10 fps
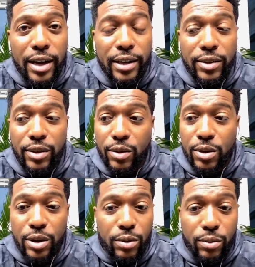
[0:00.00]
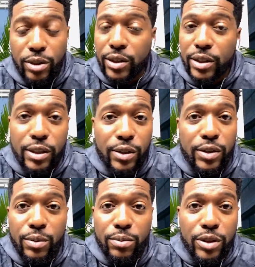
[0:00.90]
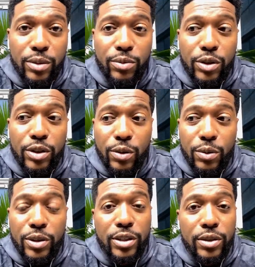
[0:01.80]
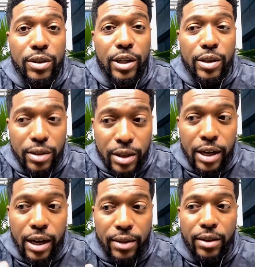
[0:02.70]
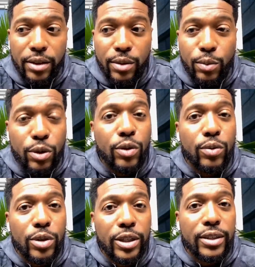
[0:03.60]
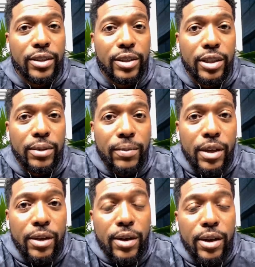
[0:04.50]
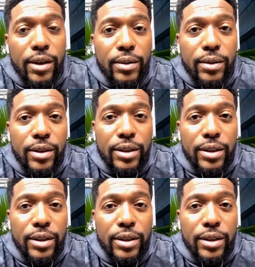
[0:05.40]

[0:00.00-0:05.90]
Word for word: line. So we're going to tell some some real stories, and and I think the world will get to see uh,